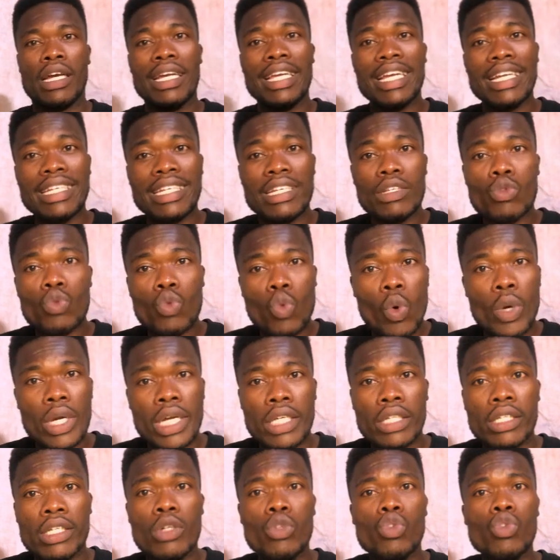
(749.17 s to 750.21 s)
eye this
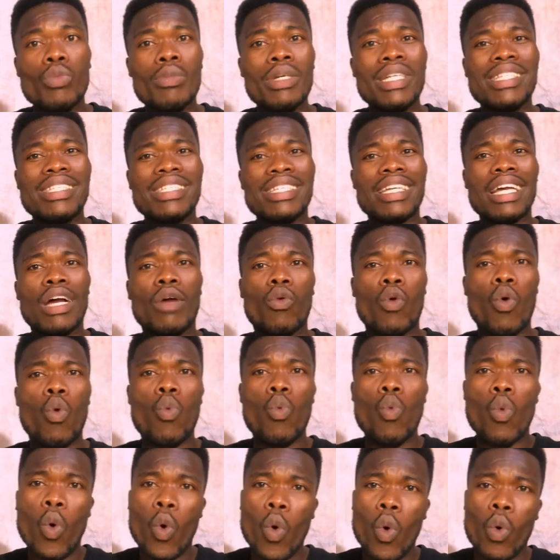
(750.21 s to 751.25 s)
warden itumi this kan ko
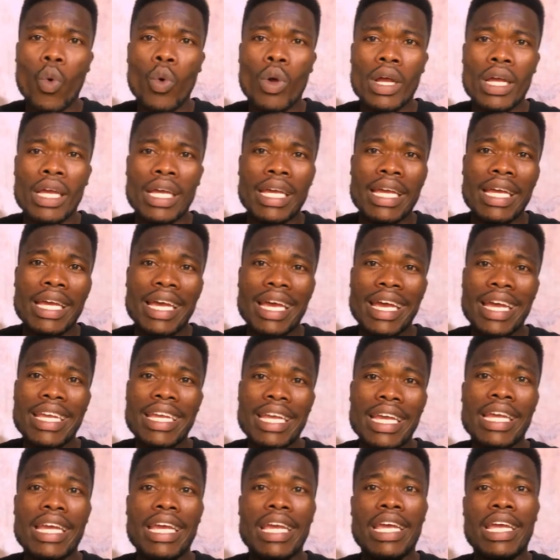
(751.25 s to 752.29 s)
wo
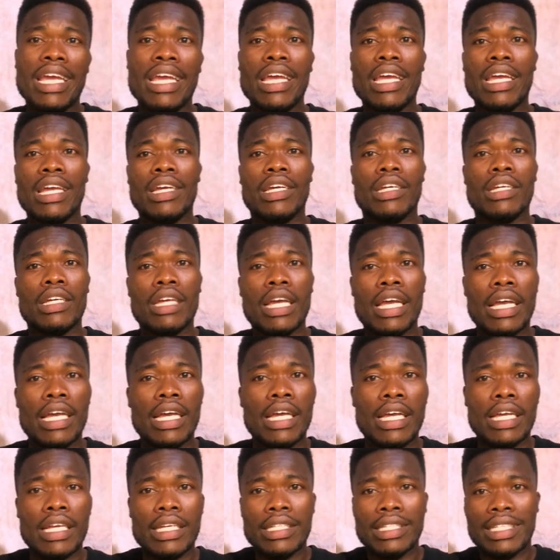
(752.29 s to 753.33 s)
eye
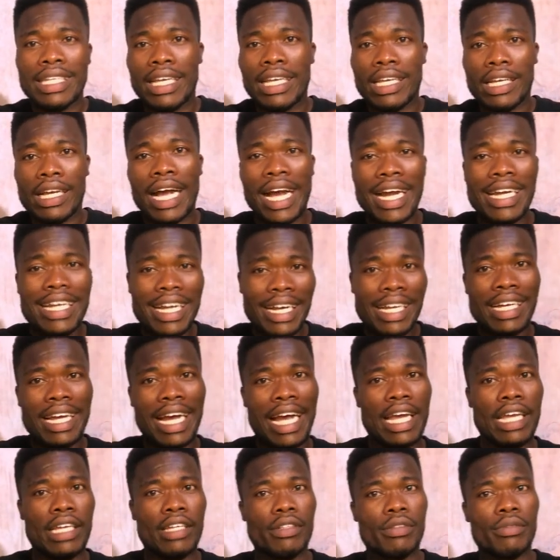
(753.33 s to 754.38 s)
the other
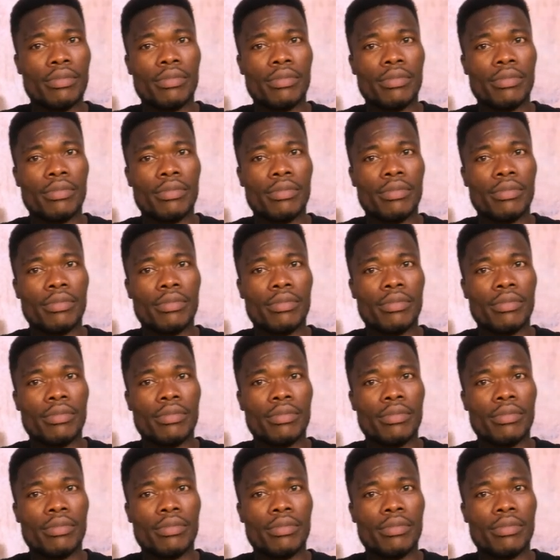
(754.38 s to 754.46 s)
guy.